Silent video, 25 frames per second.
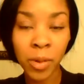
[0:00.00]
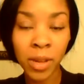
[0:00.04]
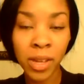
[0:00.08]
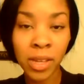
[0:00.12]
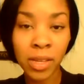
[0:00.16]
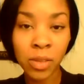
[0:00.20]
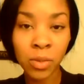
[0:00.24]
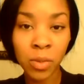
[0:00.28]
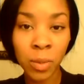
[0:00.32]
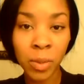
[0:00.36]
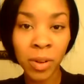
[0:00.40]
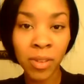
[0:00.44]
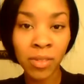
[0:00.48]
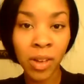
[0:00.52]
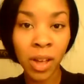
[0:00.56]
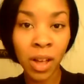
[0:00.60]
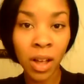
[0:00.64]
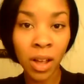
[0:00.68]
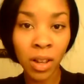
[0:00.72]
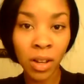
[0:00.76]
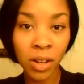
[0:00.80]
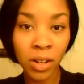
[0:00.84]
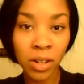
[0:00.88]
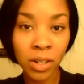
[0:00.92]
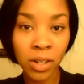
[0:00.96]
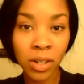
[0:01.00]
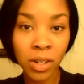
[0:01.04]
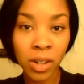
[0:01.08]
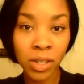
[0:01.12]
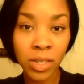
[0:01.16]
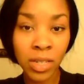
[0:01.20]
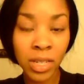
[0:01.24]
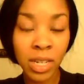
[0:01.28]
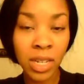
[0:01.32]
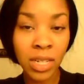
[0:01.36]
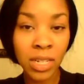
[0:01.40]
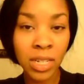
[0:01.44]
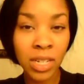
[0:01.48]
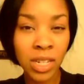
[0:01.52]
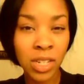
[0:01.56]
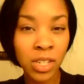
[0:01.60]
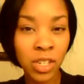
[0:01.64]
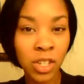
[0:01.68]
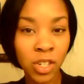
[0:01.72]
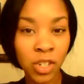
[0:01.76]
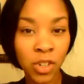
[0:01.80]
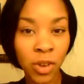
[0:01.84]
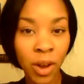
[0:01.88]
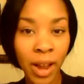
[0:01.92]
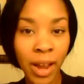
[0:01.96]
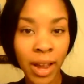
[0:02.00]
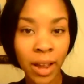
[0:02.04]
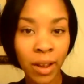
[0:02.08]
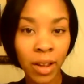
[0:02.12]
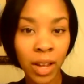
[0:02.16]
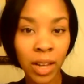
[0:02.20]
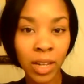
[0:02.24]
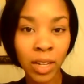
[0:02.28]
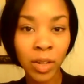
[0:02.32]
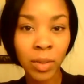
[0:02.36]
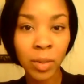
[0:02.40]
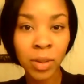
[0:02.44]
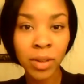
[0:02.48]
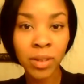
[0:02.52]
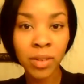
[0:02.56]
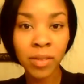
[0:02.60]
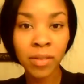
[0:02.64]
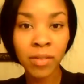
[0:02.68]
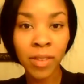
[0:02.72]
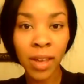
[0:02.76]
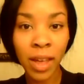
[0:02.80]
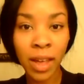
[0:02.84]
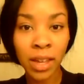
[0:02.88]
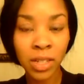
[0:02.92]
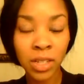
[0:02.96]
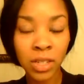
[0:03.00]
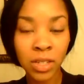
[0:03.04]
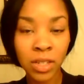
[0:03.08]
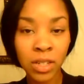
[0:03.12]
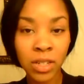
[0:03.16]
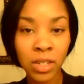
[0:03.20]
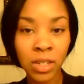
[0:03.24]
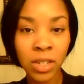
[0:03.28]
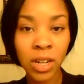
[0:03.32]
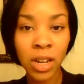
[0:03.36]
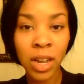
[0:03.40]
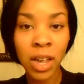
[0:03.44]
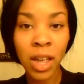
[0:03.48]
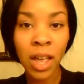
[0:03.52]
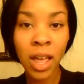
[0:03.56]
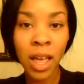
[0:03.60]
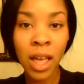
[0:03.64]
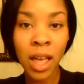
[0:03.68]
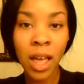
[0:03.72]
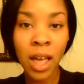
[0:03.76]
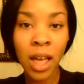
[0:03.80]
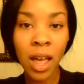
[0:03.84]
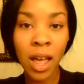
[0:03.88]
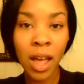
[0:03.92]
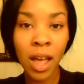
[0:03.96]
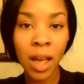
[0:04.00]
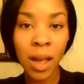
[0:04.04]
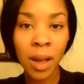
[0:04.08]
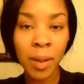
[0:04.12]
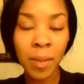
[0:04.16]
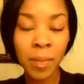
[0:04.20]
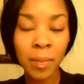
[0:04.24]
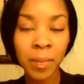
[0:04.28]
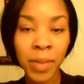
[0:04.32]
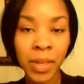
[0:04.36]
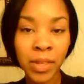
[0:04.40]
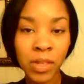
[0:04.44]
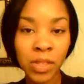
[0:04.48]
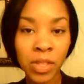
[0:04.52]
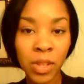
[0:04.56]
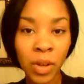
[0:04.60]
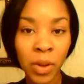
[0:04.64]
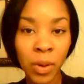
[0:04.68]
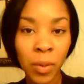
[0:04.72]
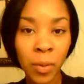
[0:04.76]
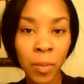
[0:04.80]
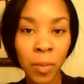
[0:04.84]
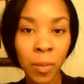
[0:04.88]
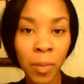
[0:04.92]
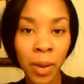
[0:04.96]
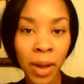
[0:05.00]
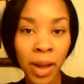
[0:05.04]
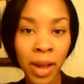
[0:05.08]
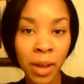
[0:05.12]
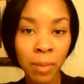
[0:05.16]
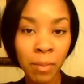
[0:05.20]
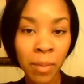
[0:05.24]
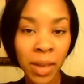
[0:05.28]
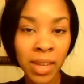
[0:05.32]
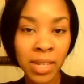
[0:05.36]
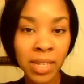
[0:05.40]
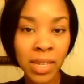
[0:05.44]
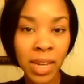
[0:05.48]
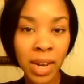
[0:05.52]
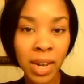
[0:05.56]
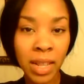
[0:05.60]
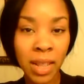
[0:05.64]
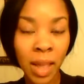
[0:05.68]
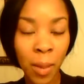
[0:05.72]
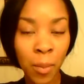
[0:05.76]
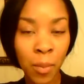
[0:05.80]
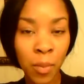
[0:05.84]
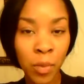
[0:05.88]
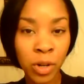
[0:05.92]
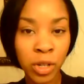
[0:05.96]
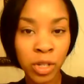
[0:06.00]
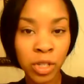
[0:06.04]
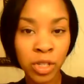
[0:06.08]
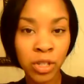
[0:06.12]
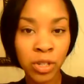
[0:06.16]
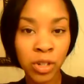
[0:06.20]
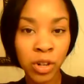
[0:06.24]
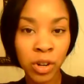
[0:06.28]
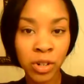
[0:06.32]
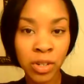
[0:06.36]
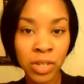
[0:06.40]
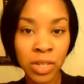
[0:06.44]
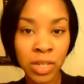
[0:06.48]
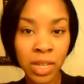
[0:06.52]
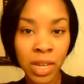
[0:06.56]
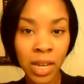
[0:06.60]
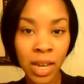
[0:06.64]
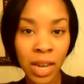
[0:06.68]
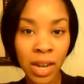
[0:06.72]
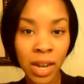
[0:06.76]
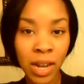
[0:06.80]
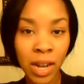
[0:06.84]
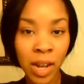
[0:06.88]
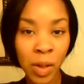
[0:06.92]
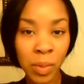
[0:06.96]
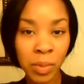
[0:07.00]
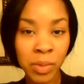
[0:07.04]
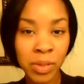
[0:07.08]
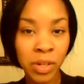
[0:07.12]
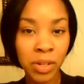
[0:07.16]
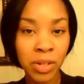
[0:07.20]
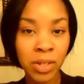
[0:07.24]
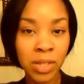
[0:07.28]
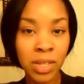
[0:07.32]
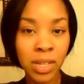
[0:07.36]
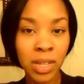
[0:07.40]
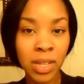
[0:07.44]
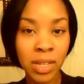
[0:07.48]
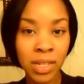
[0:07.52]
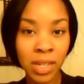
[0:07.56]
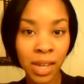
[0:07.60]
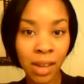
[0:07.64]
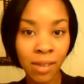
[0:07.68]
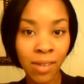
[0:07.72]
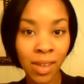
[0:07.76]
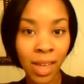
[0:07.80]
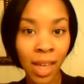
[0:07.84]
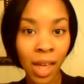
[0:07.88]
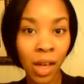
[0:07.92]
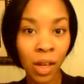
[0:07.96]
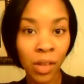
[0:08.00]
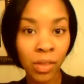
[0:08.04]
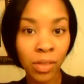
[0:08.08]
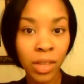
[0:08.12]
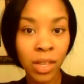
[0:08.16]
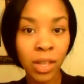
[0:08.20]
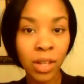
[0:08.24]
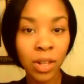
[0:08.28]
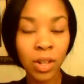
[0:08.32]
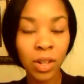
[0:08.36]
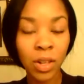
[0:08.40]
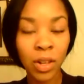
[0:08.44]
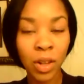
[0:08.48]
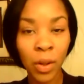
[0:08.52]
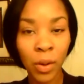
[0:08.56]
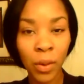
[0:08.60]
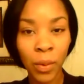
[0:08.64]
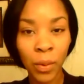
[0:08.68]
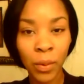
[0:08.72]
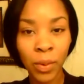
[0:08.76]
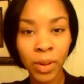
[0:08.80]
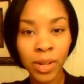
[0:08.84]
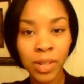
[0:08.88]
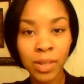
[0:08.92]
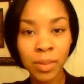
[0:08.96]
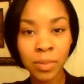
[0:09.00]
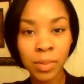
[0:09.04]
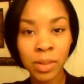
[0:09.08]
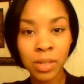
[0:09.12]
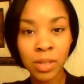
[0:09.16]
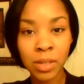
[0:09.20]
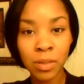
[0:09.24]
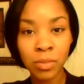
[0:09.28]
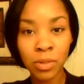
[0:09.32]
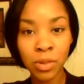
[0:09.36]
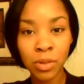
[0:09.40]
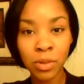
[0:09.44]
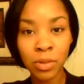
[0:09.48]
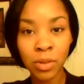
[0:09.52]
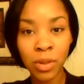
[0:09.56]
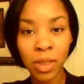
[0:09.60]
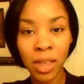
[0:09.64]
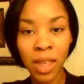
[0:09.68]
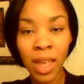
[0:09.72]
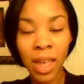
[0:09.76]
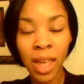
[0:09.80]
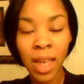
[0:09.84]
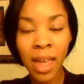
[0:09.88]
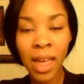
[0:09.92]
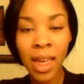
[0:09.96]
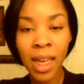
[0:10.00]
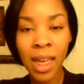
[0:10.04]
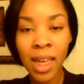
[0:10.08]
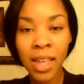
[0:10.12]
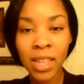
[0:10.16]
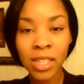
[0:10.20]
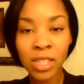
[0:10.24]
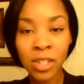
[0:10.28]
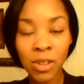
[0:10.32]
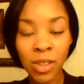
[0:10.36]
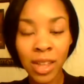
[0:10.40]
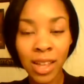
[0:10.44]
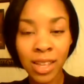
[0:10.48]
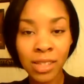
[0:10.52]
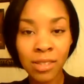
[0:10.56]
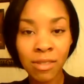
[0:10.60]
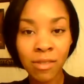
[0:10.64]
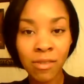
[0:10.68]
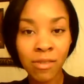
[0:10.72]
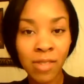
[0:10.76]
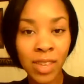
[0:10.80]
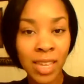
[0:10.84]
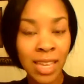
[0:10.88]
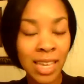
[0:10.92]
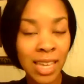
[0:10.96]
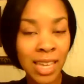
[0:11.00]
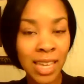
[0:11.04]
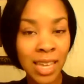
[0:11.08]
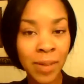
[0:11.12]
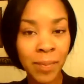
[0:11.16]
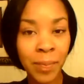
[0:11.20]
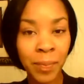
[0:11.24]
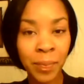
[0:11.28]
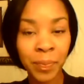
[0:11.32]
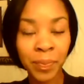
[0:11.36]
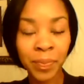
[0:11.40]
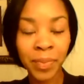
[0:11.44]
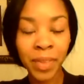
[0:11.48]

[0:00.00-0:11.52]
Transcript: We as women of color, our skin tends to dry out a little bit faster. And so by maintaining that moisture in our skin, it helps our skin to have a healthy glow and to be smooth. And so that's key.